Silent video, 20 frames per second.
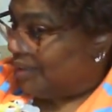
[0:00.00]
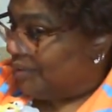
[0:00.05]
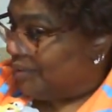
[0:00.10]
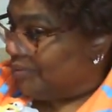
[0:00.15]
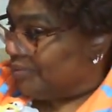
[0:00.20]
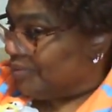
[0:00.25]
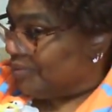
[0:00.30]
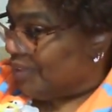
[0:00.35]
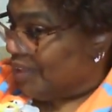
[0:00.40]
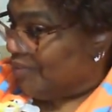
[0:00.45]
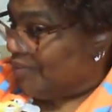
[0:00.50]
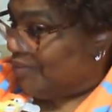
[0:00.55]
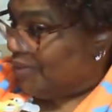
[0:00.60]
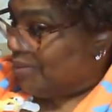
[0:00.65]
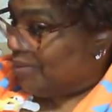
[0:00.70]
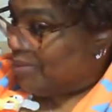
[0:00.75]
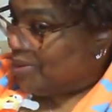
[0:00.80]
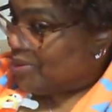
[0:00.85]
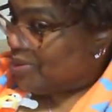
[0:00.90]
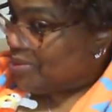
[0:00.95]
And for the
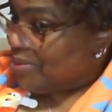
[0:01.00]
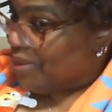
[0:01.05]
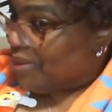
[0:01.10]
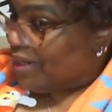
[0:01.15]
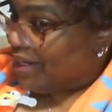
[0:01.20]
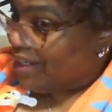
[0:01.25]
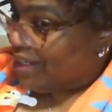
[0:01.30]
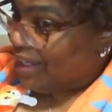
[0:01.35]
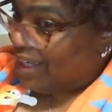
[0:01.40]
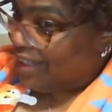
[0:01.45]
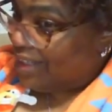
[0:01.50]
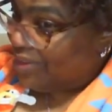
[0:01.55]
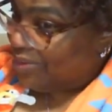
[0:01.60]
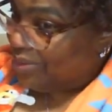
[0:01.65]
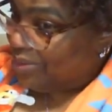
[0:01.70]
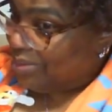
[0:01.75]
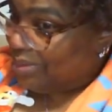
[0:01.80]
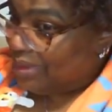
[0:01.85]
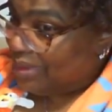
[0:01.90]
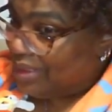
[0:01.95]
most part, I
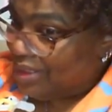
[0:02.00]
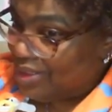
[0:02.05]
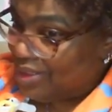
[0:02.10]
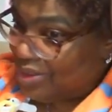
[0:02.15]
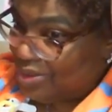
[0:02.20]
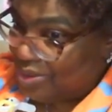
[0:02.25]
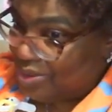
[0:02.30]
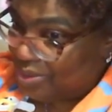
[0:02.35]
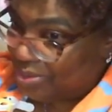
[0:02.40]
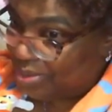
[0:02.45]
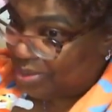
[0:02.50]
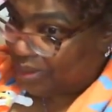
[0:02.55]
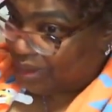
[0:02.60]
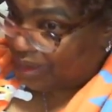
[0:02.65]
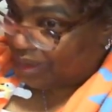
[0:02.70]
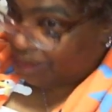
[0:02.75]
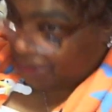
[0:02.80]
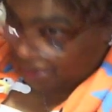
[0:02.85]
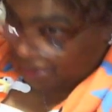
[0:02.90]
normally do, but I